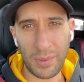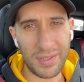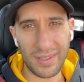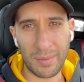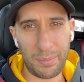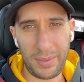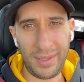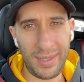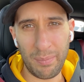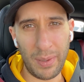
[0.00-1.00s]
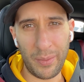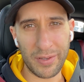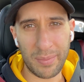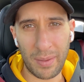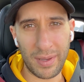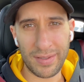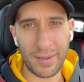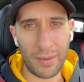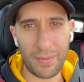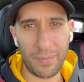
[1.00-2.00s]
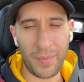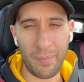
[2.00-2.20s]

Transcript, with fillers: wasn't completely embarrassed by myself.